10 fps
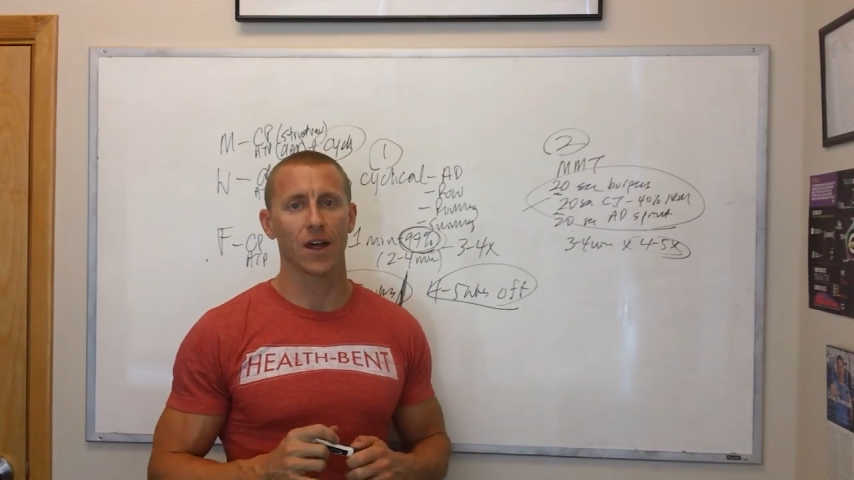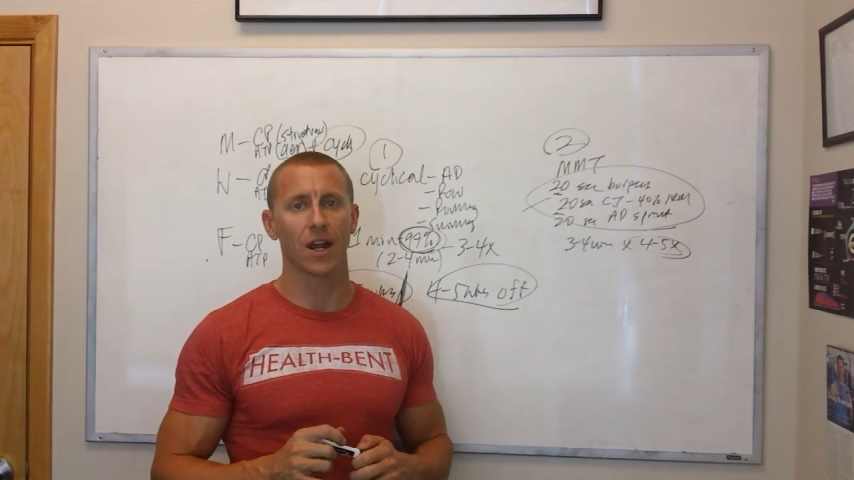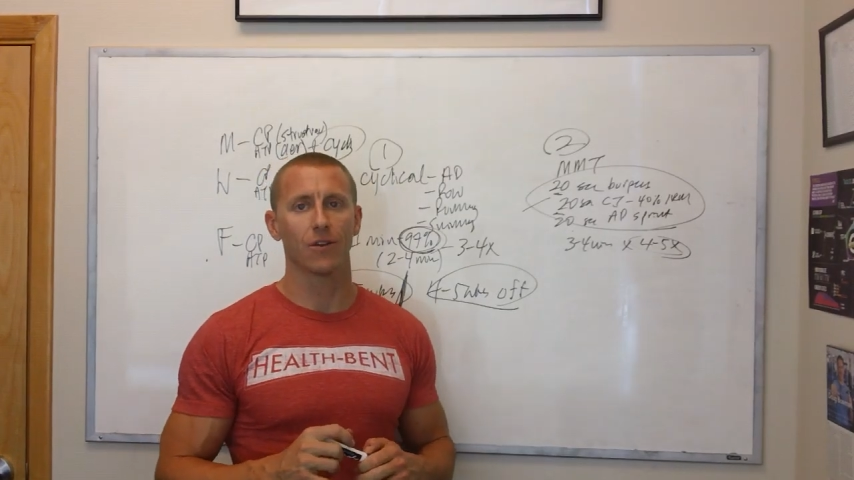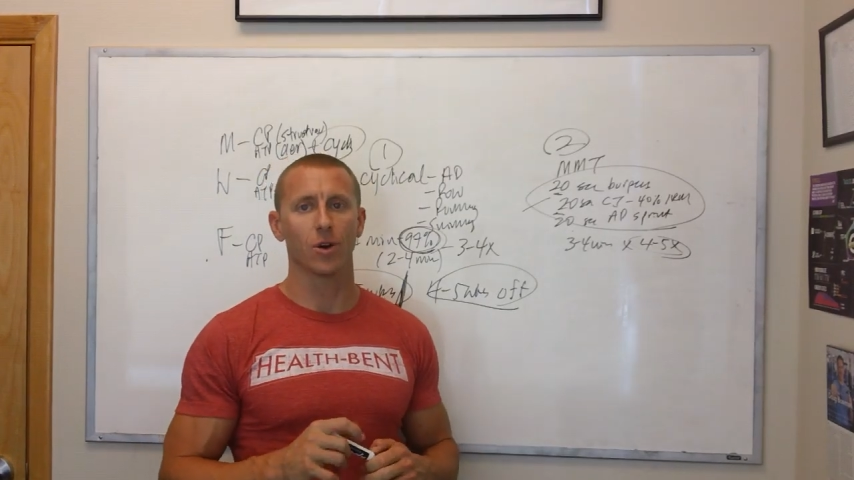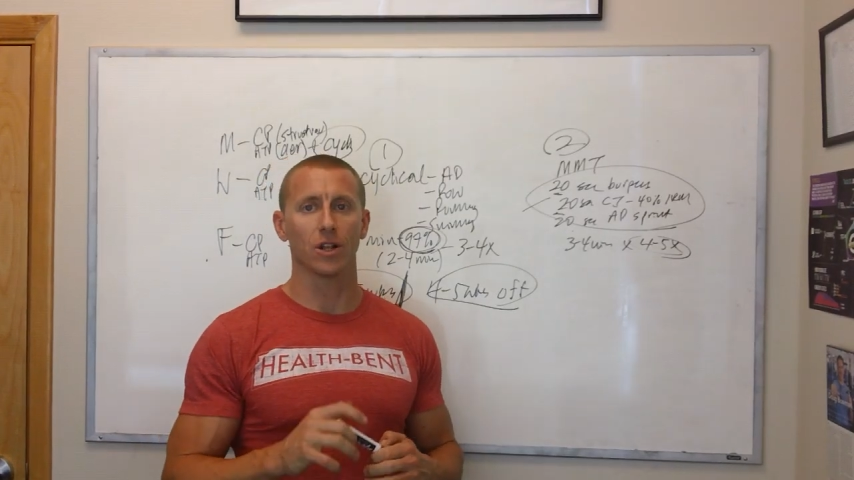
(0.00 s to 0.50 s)

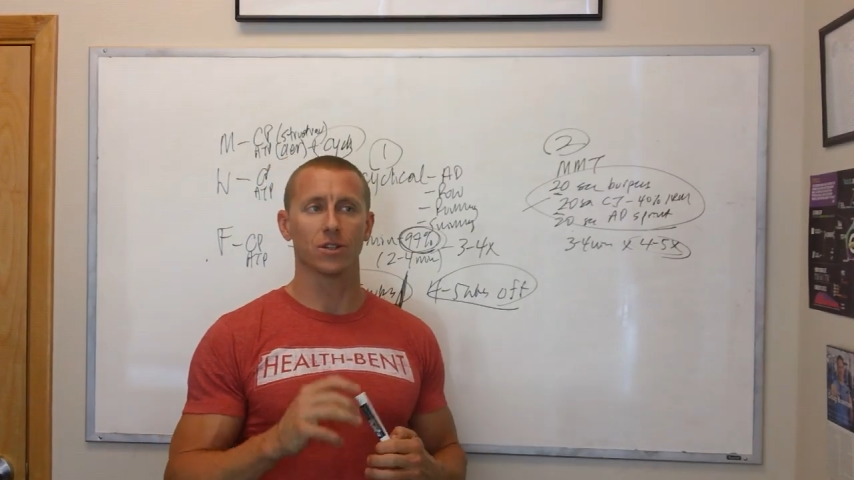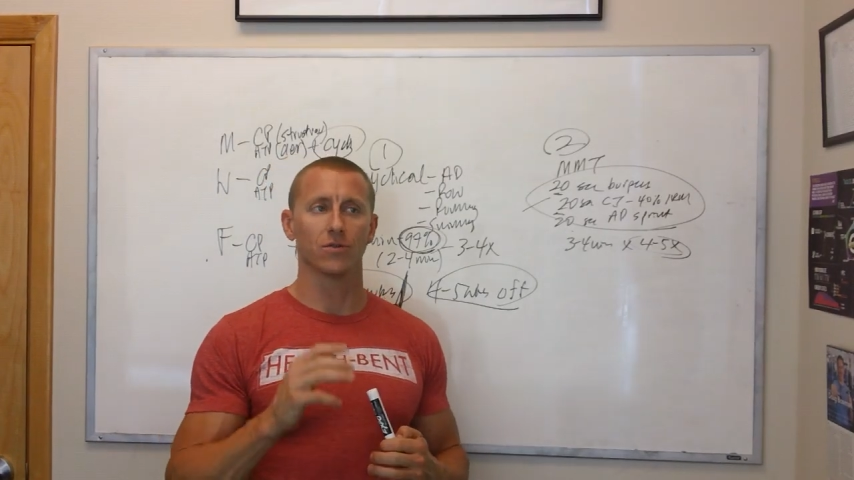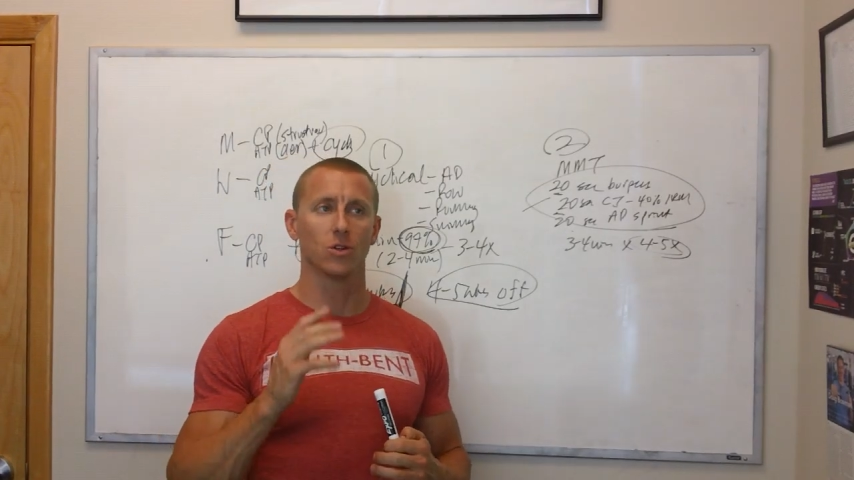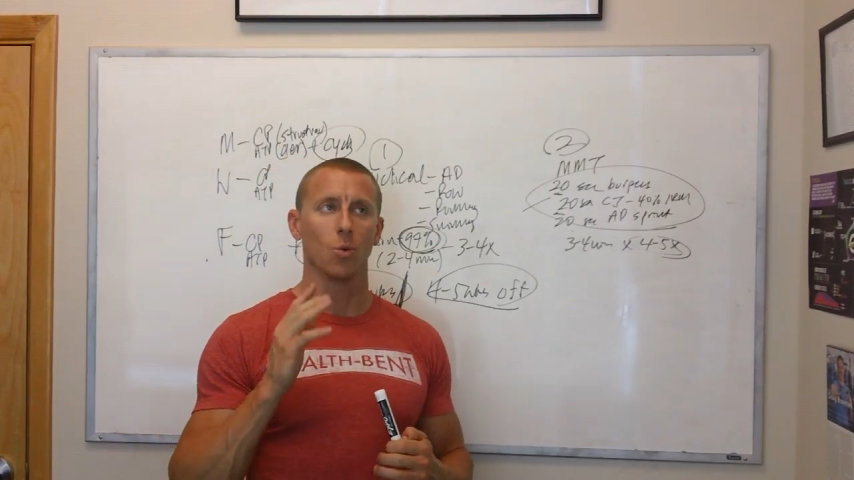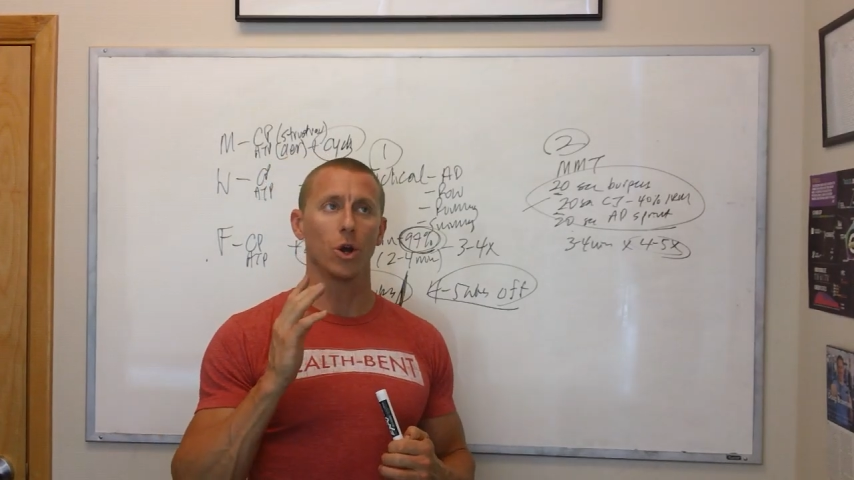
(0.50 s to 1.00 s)
that in
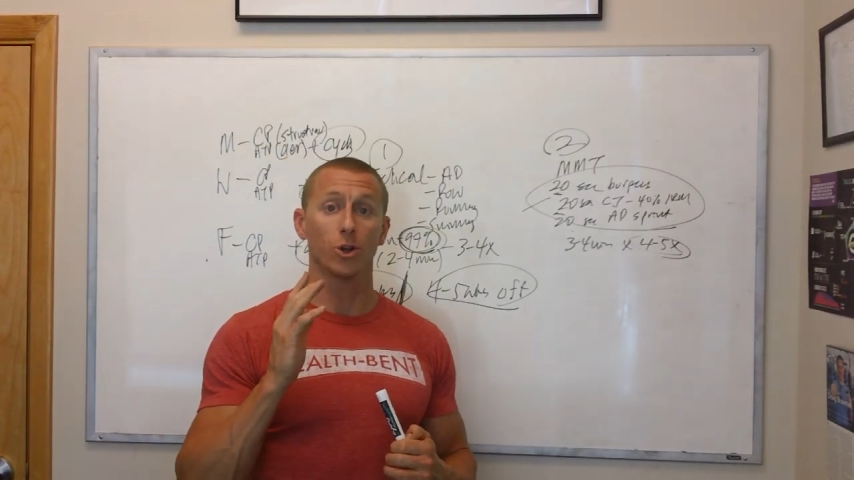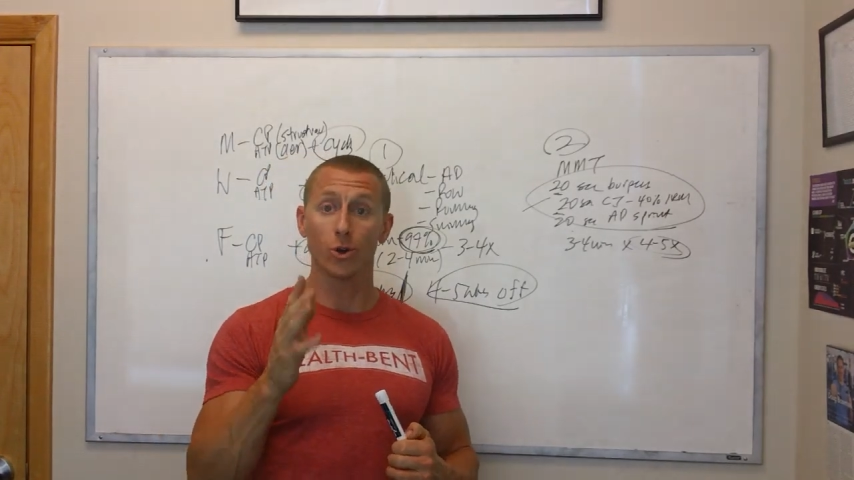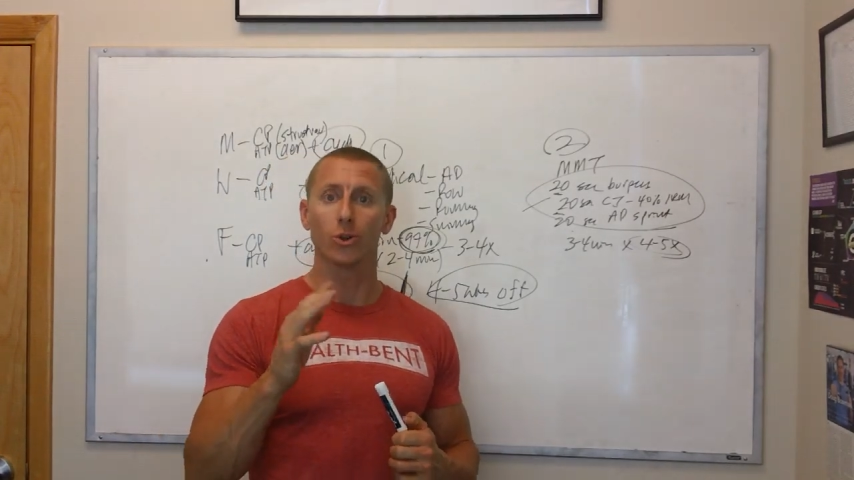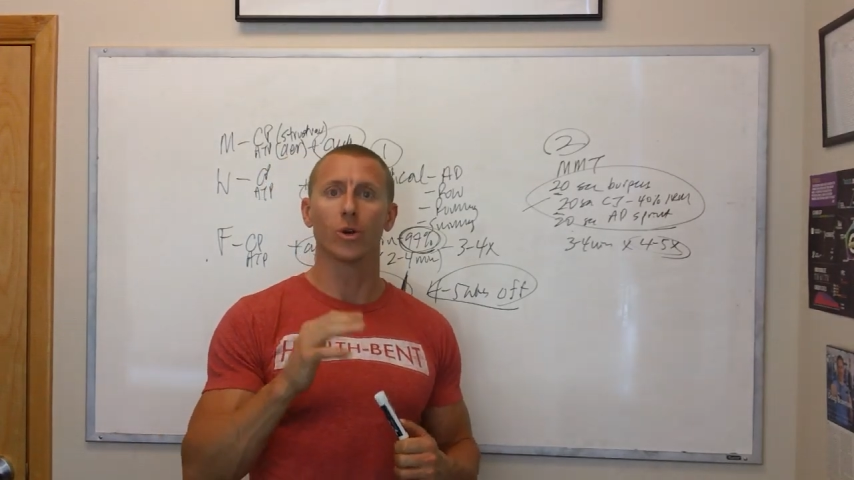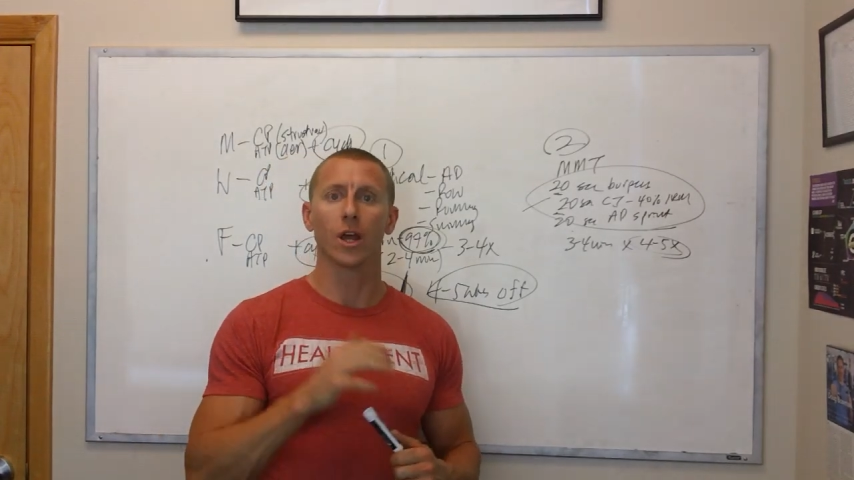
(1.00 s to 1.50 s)
relative to what
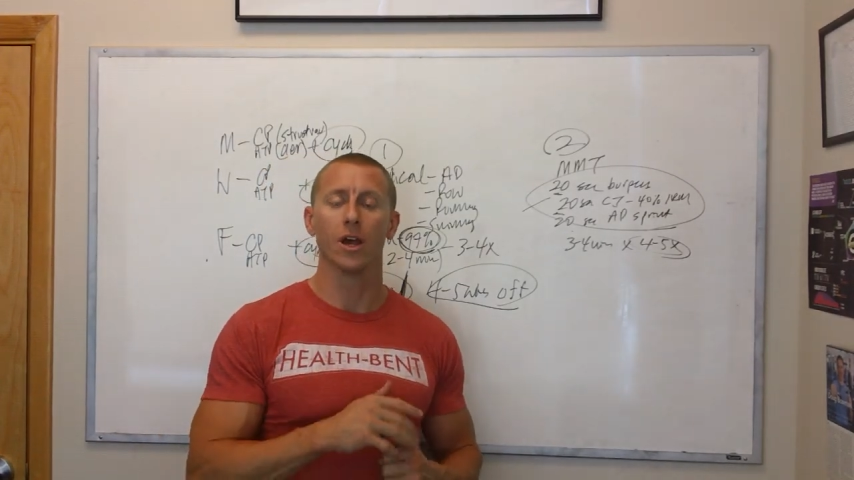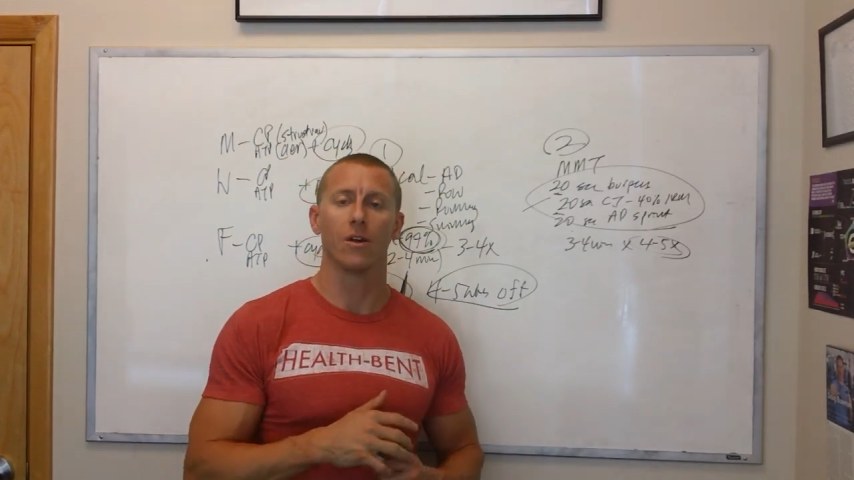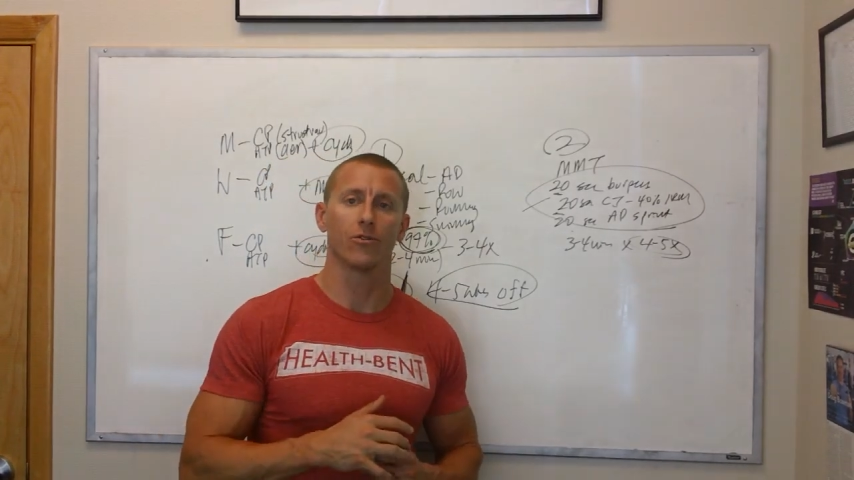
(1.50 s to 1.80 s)
you're doing